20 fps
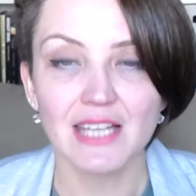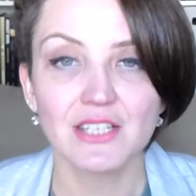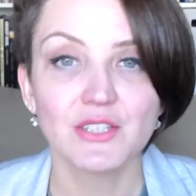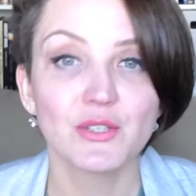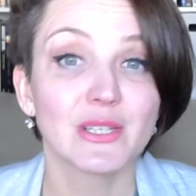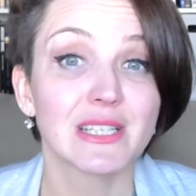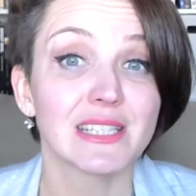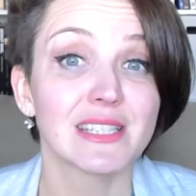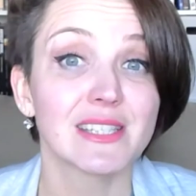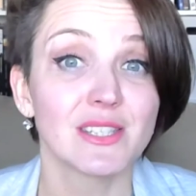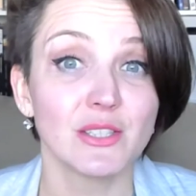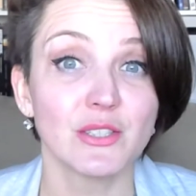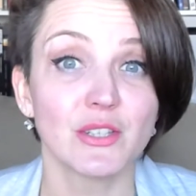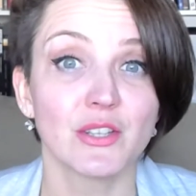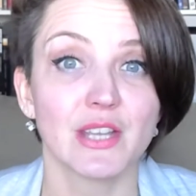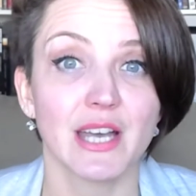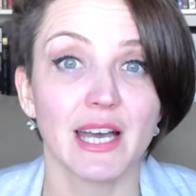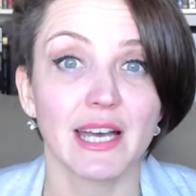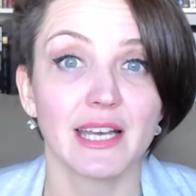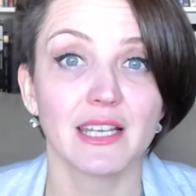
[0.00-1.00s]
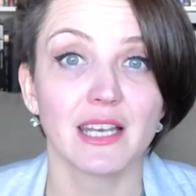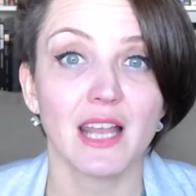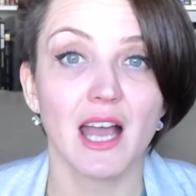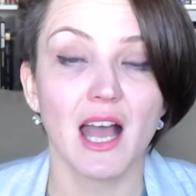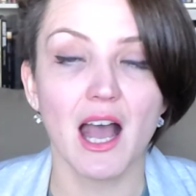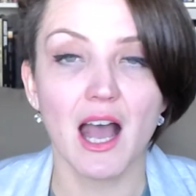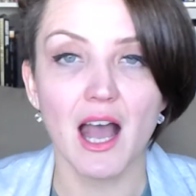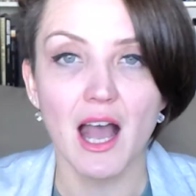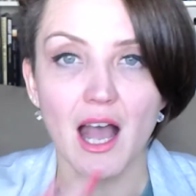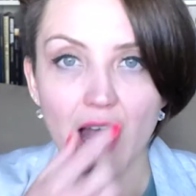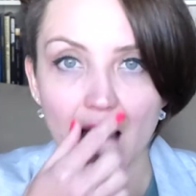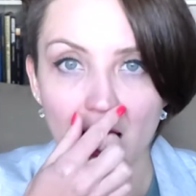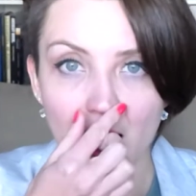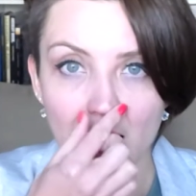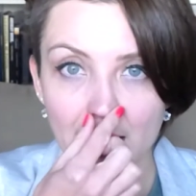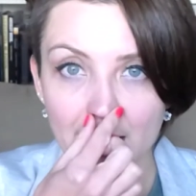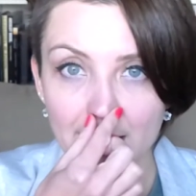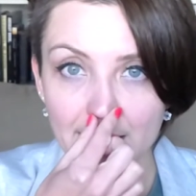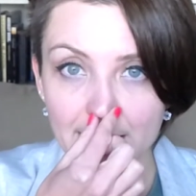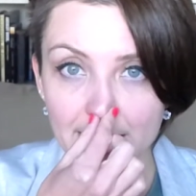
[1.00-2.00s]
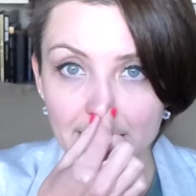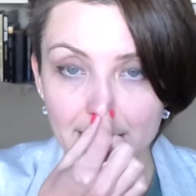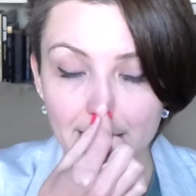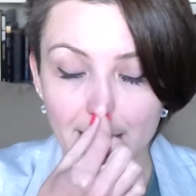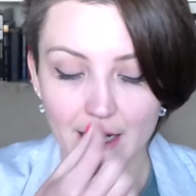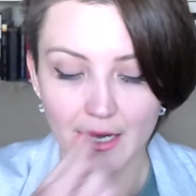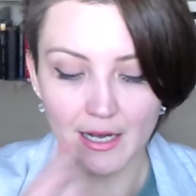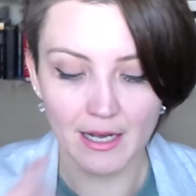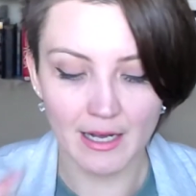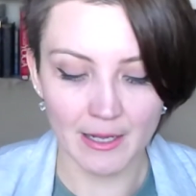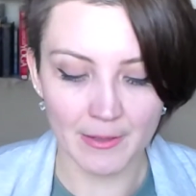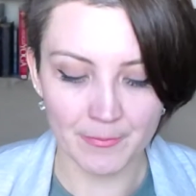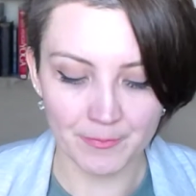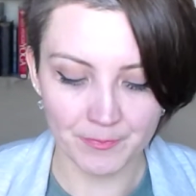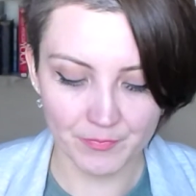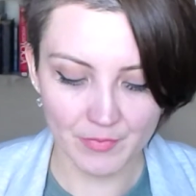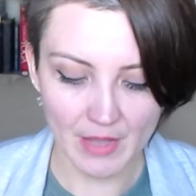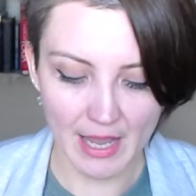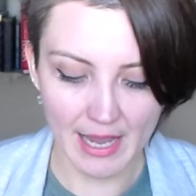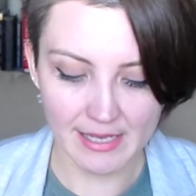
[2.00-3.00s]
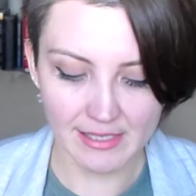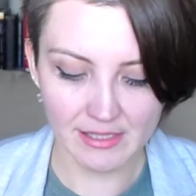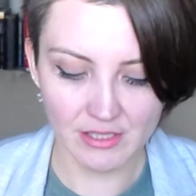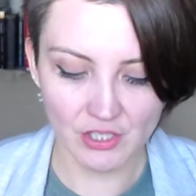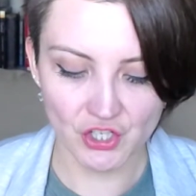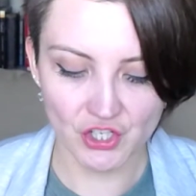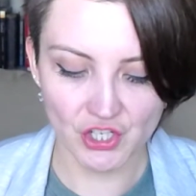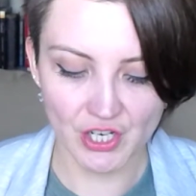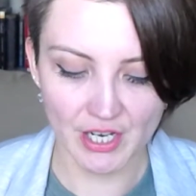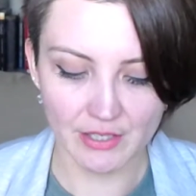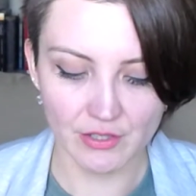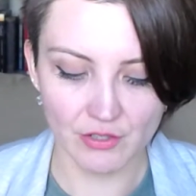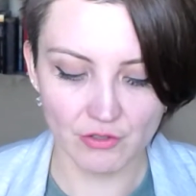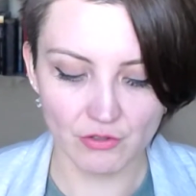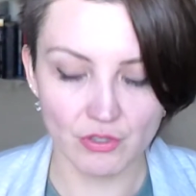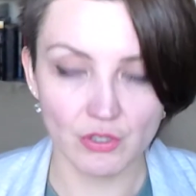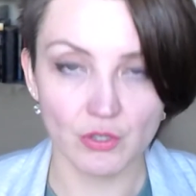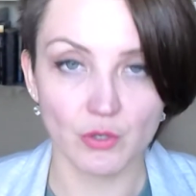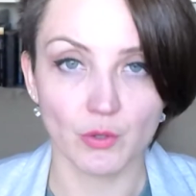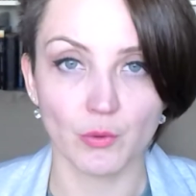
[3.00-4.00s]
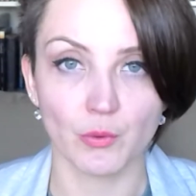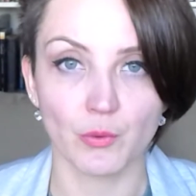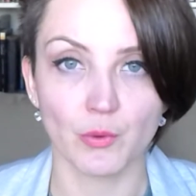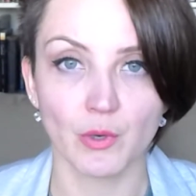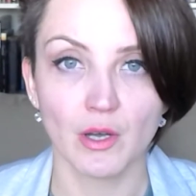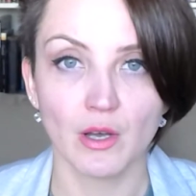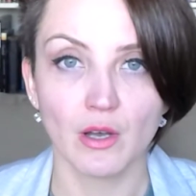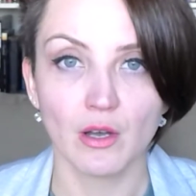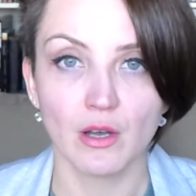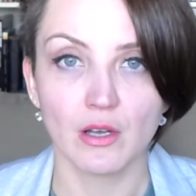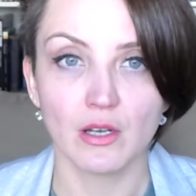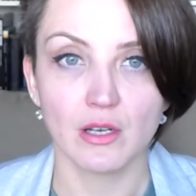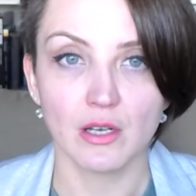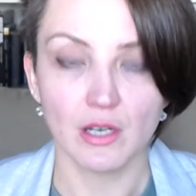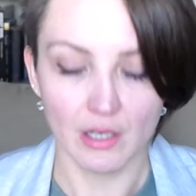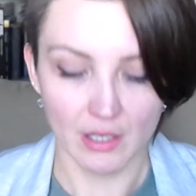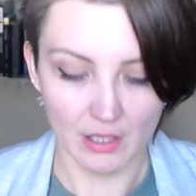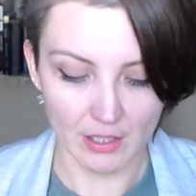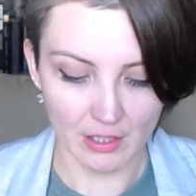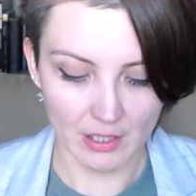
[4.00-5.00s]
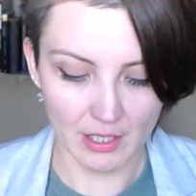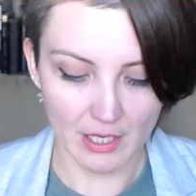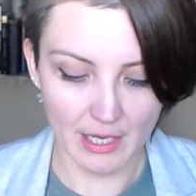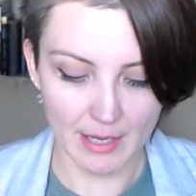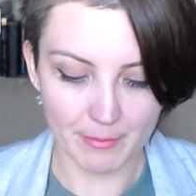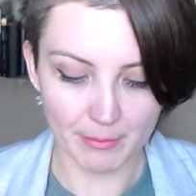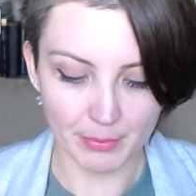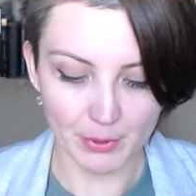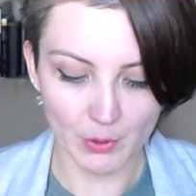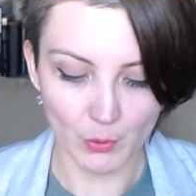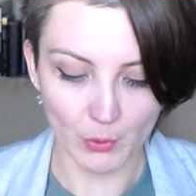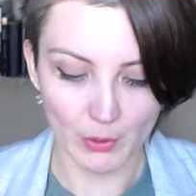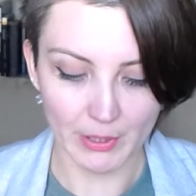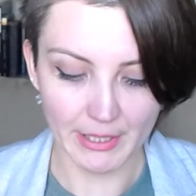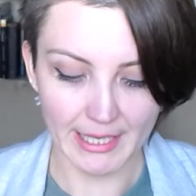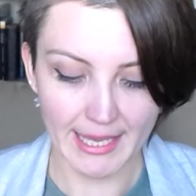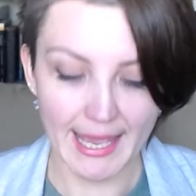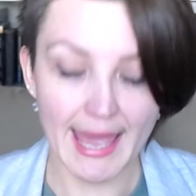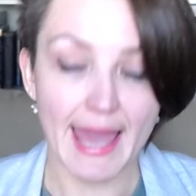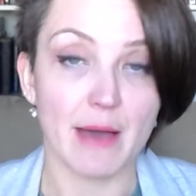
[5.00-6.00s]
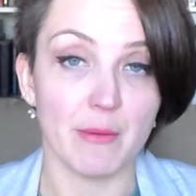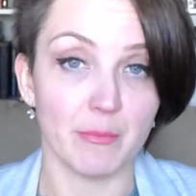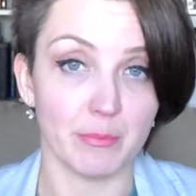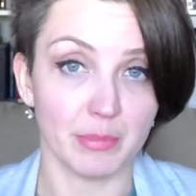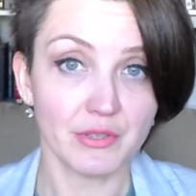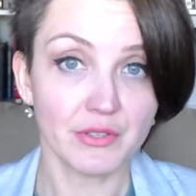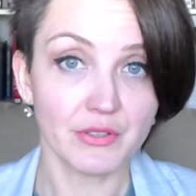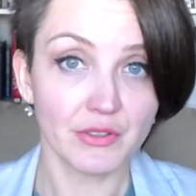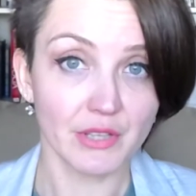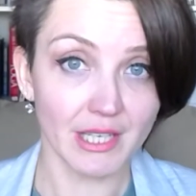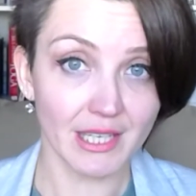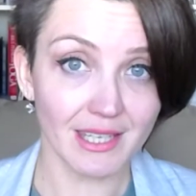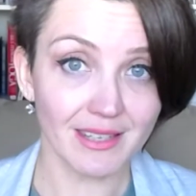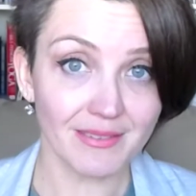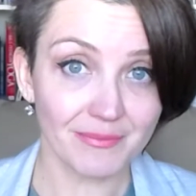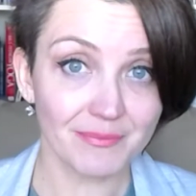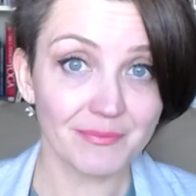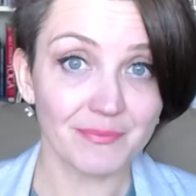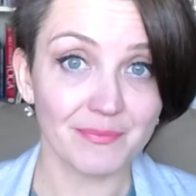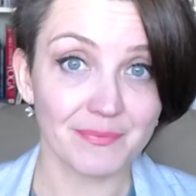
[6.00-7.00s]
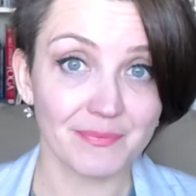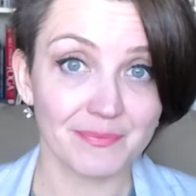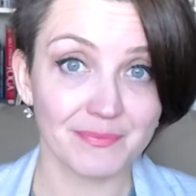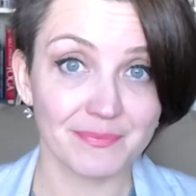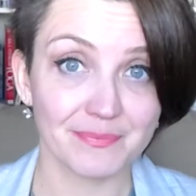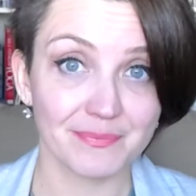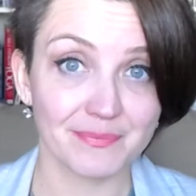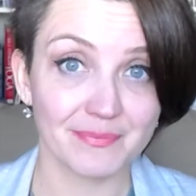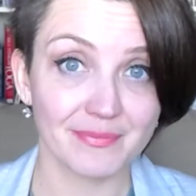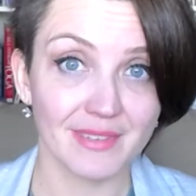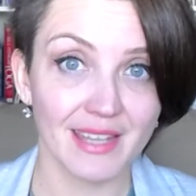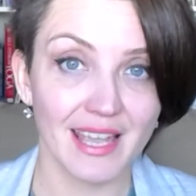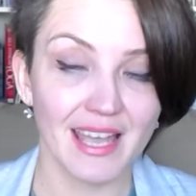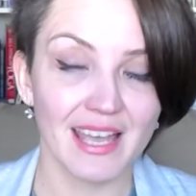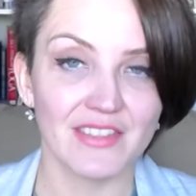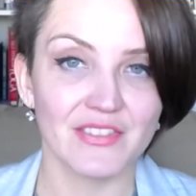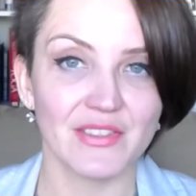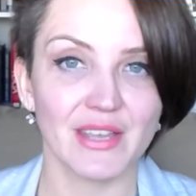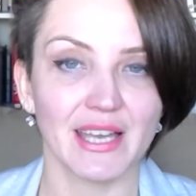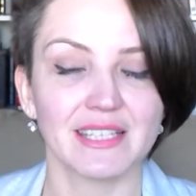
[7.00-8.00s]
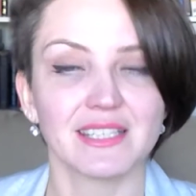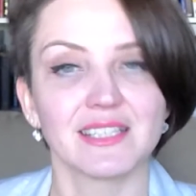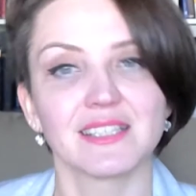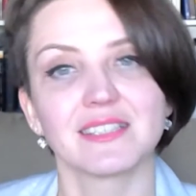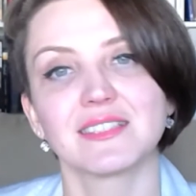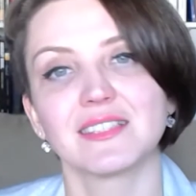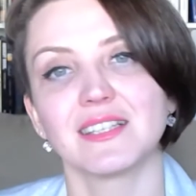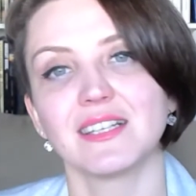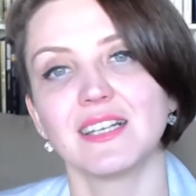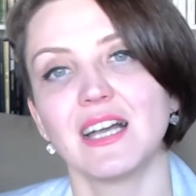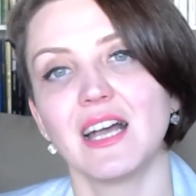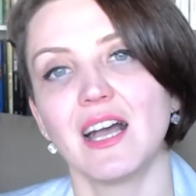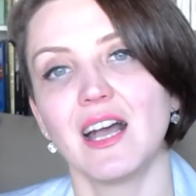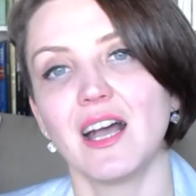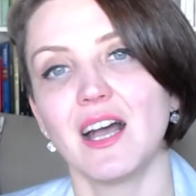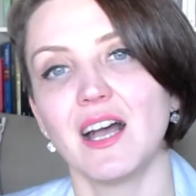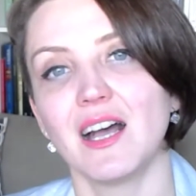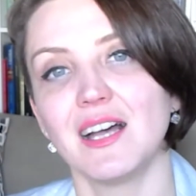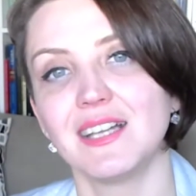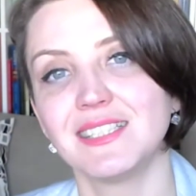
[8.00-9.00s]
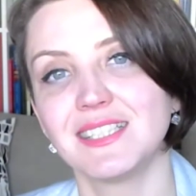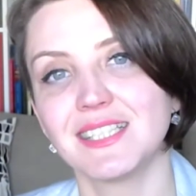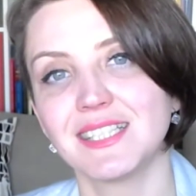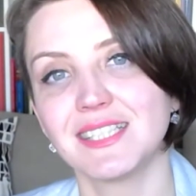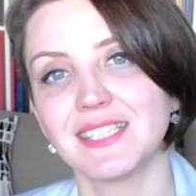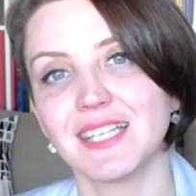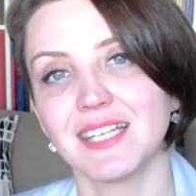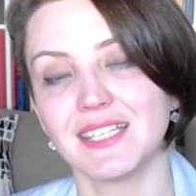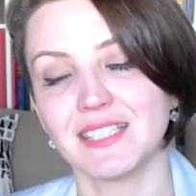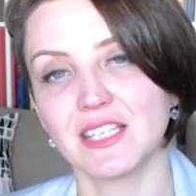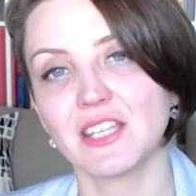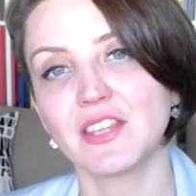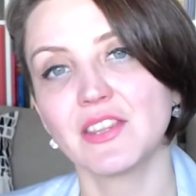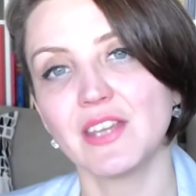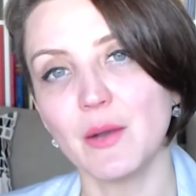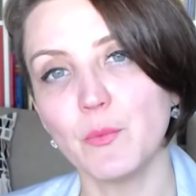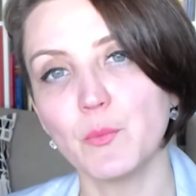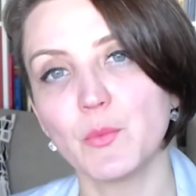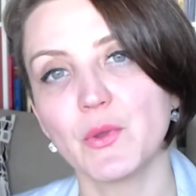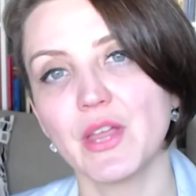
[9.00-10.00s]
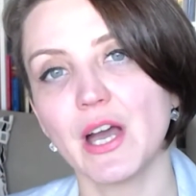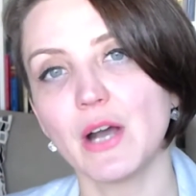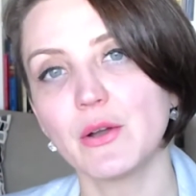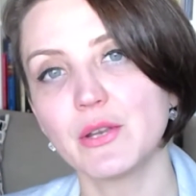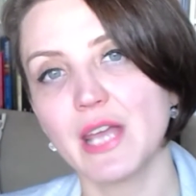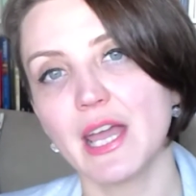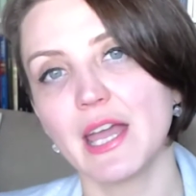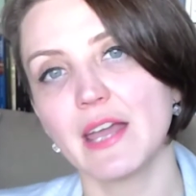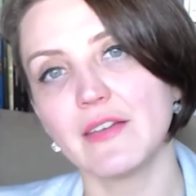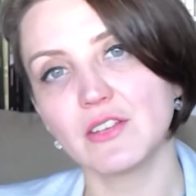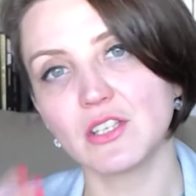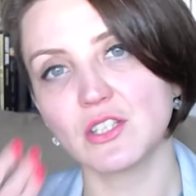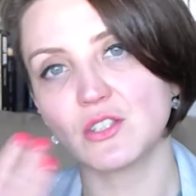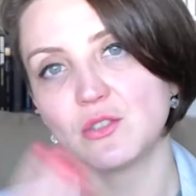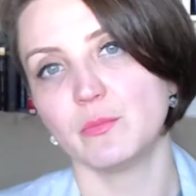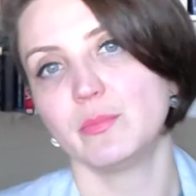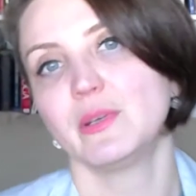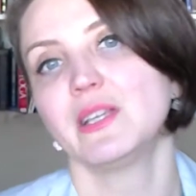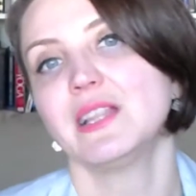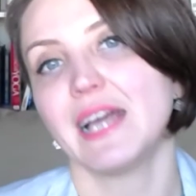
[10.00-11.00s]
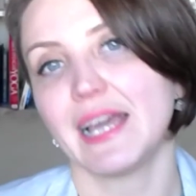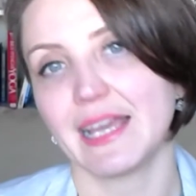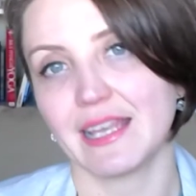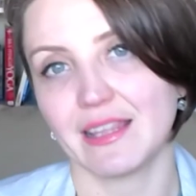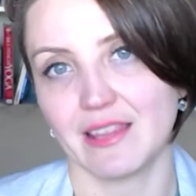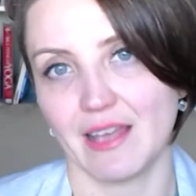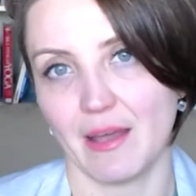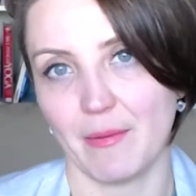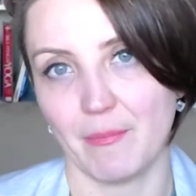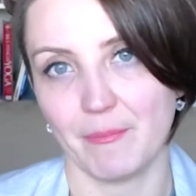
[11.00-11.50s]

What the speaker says: to consider that, I suggest to employ empathy. That is, understanding them without having to be like them.